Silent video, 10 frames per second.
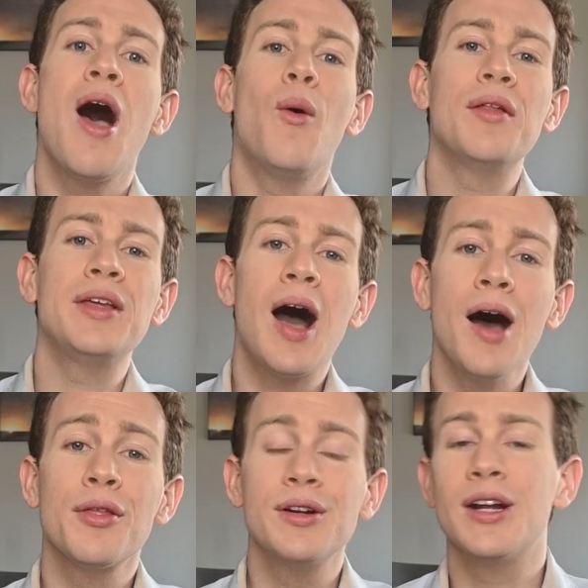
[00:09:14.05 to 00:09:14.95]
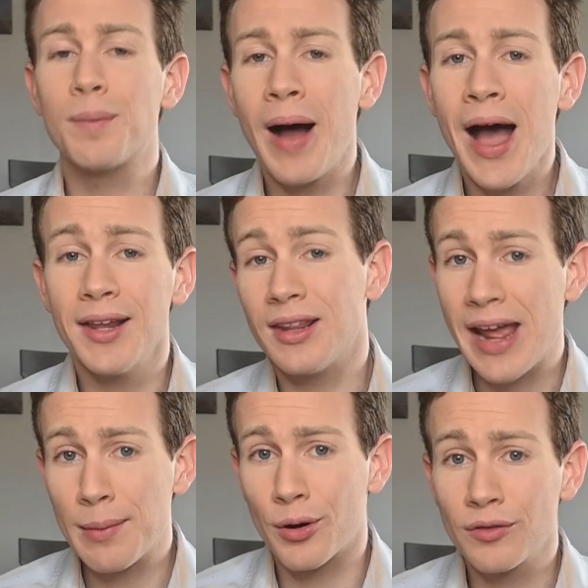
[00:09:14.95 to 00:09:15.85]
while the other nearby in the
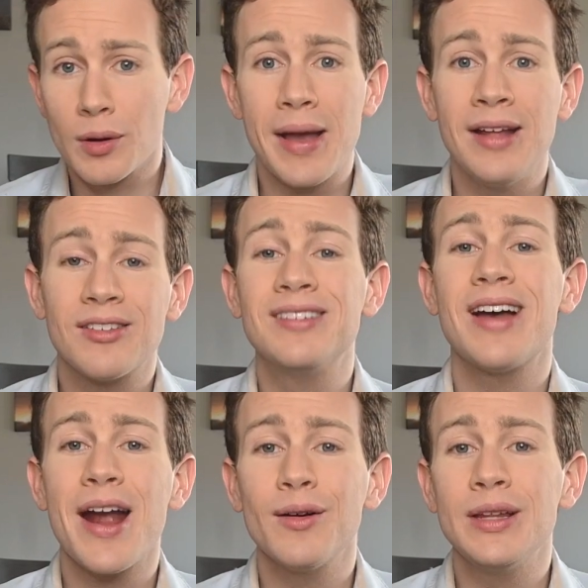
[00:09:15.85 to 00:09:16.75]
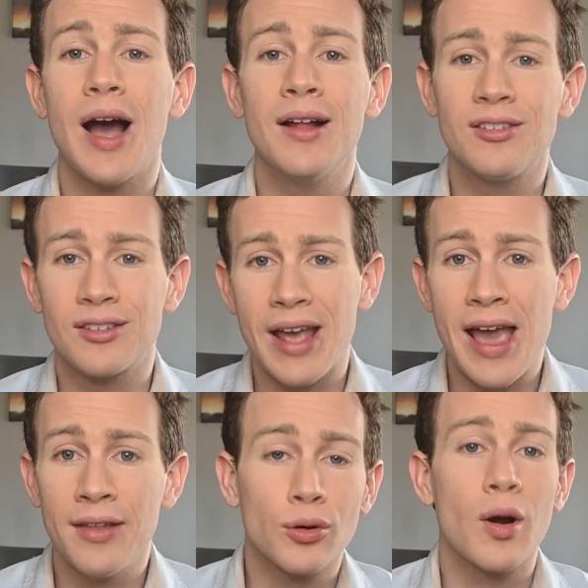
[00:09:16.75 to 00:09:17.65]
neighborhood remains entirely
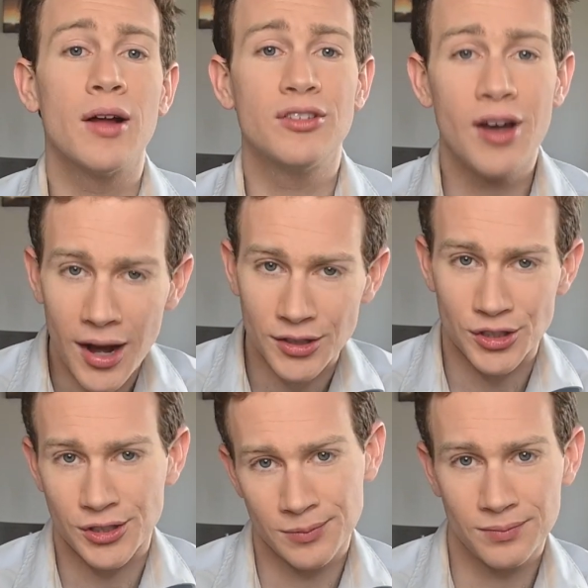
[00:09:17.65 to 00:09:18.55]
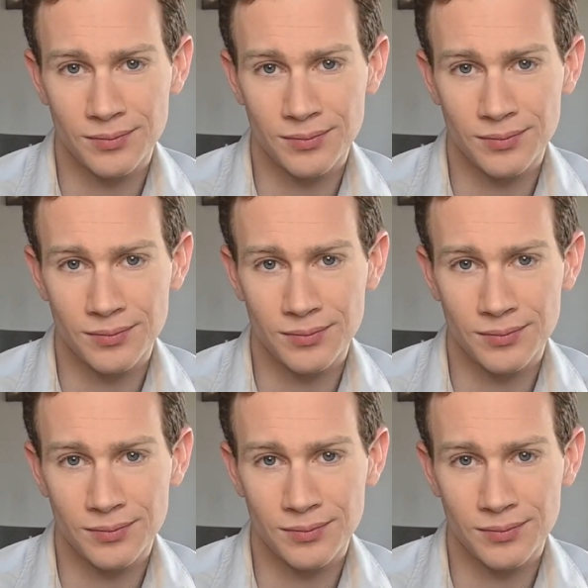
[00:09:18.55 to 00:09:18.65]
unscathed or untouched.